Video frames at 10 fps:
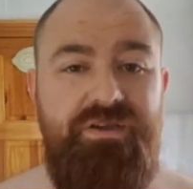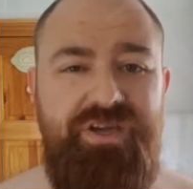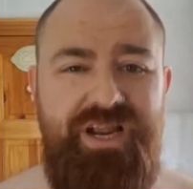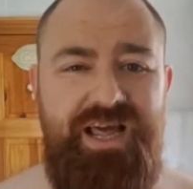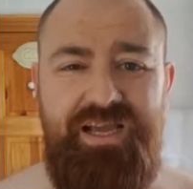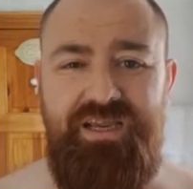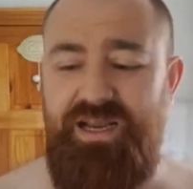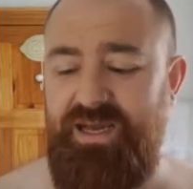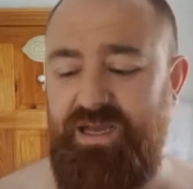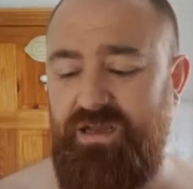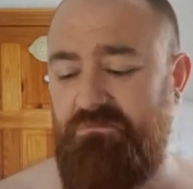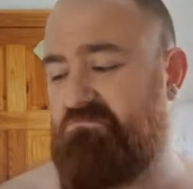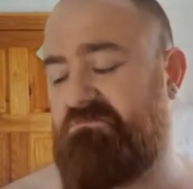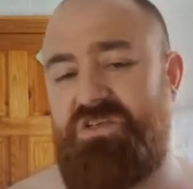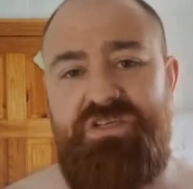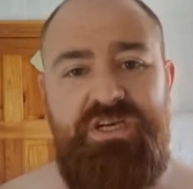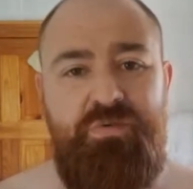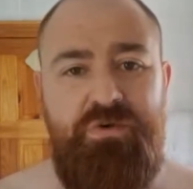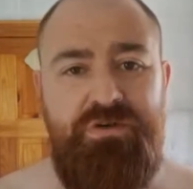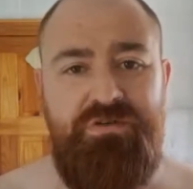ylang ylang,
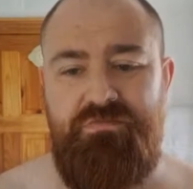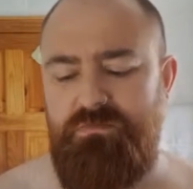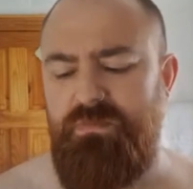cedarwood, a